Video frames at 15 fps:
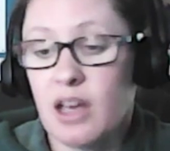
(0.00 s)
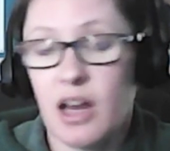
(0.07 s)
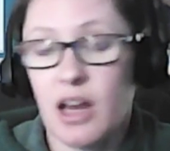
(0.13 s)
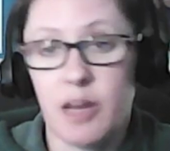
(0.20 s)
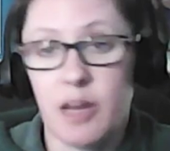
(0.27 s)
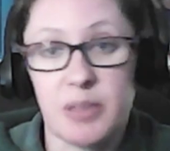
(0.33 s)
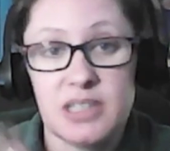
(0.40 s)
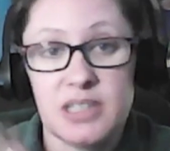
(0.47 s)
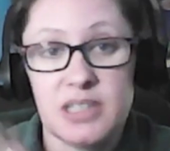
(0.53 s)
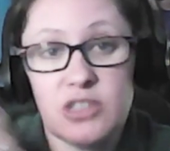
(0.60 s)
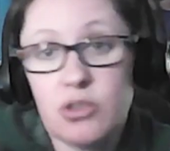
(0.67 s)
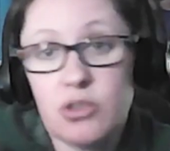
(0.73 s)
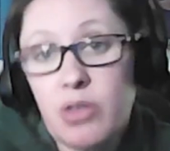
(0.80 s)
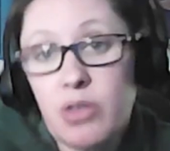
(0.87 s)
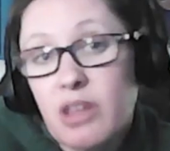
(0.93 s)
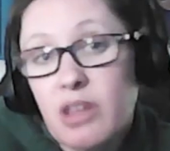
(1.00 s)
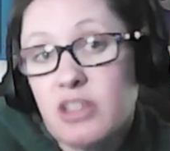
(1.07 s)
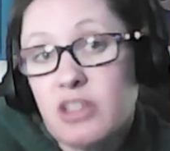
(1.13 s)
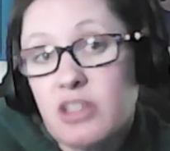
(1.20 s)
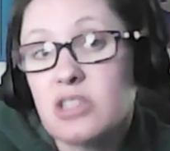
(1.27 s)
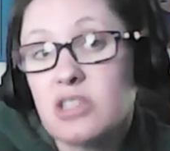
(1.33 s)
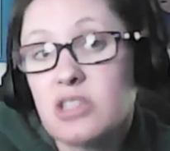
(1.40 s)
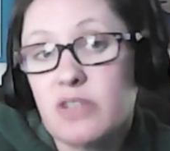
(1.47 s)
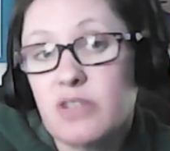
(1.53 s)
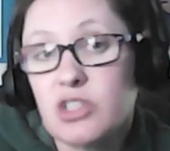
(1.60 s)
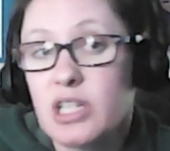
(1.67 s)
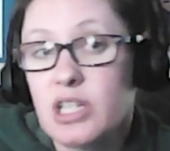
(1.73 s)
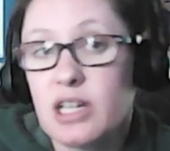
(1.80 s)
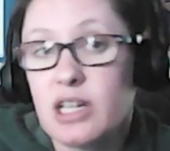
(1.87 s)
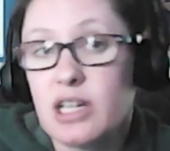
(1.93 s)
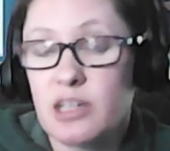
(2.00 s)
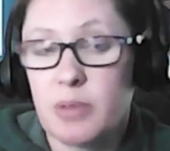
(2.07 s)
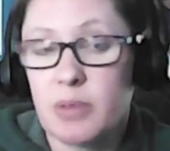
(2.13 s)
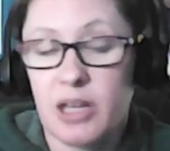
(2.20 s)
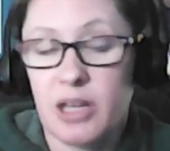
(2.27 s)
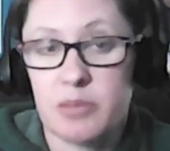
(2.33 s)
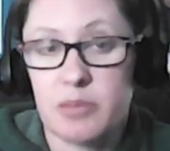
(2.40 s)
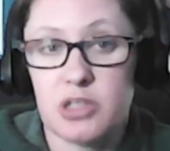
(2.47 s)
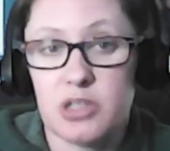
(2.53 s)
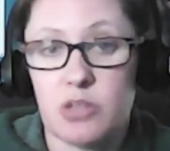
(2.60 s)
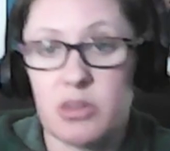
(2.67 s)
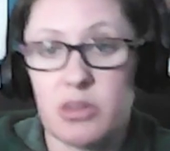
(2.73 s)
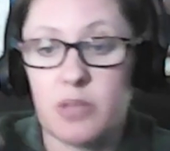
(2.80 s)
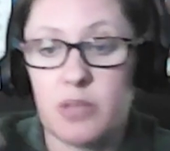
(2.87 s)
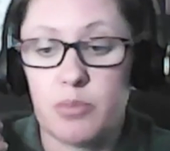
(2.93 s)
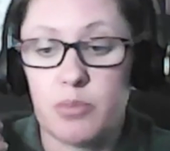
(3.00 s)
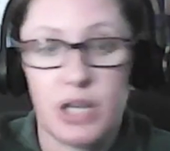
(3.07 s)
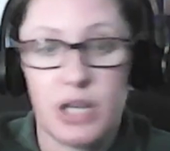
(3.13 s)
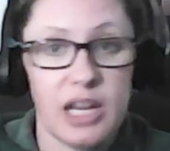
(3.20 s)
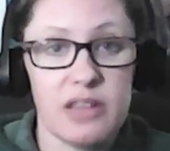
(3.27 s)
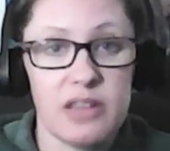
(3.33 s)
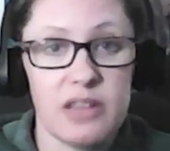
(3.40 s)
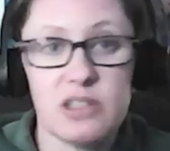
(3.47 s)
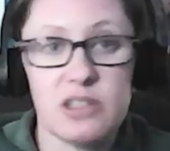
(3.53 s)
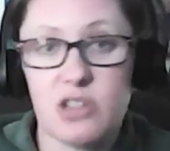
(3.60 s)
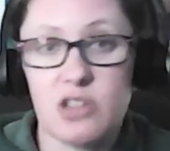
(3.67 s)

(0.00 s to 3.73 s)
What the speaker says: because I do think that she's eventually going to end up in the MCU with them bringing in these younger